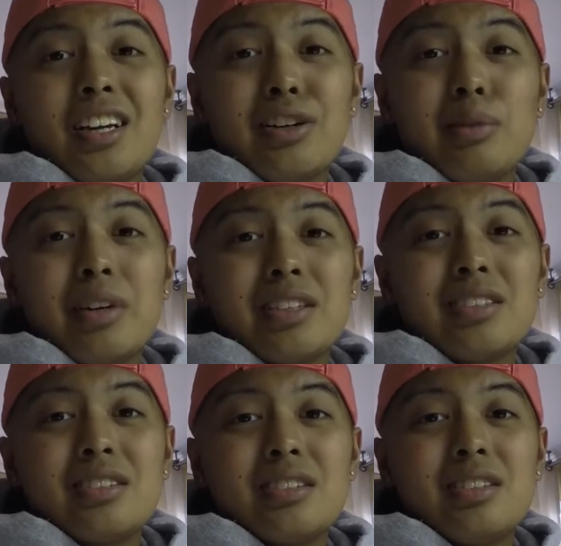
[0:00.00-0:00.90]
and I go
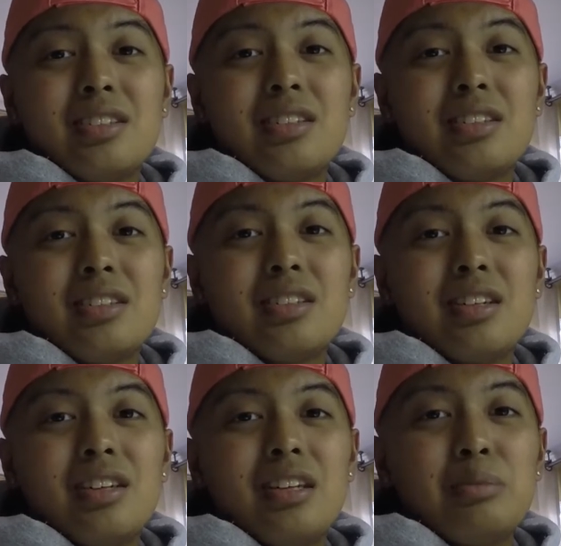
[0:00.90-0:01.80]
back to
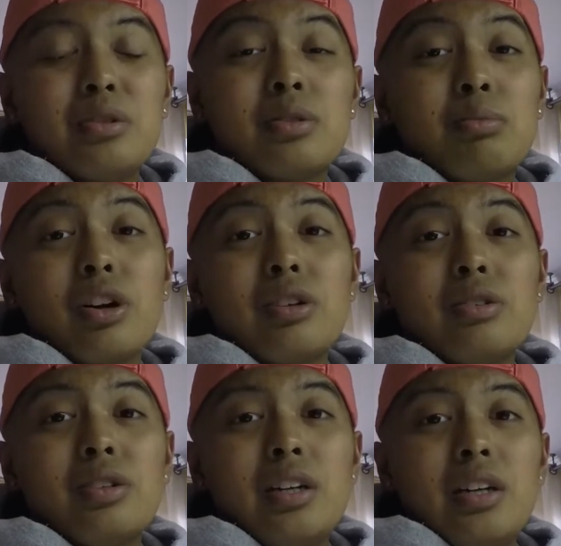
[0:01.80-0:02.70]
chemo tomorrow.